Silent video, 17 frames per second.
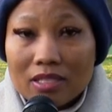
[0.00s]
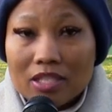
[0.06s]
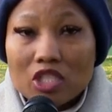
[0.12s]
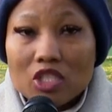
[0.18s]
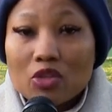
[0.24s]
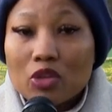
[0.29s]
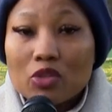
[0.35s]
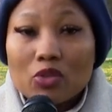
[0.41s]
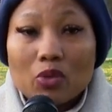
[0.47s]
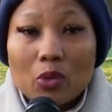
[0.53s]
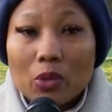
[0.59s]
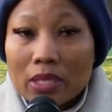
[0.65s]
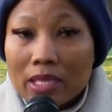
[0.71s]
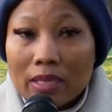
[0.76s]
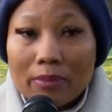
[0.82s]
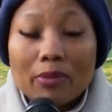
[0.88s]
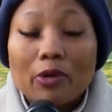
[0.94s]
it's not
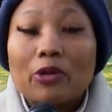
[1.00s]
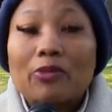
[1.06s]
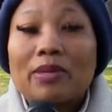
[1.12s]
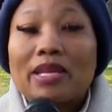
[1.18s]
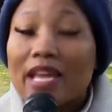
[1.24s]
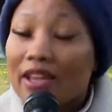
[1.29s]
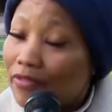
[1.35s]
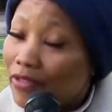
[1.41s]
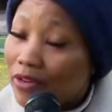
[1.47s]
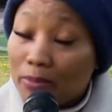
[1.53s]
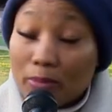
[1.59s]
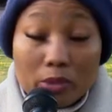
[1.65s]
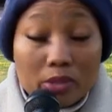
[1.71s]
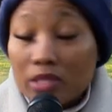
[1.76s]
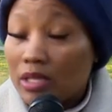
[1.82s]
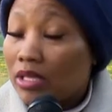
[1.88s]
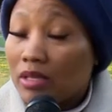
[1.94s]
only upon me;
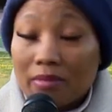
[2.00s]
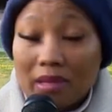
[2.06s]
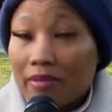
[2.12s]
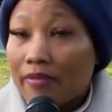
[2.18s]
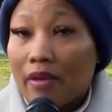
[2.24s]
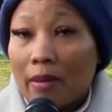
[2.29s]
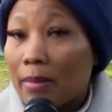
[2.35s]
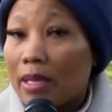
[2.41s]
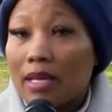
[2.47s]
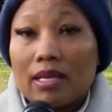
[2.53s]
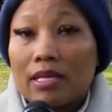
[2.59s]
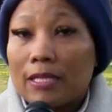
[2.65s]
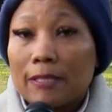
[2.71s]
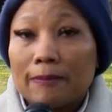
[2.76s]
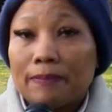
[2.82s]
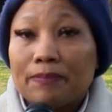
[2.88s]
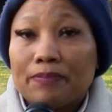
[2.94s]
everybody in my
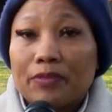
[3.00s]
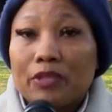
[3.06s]
family."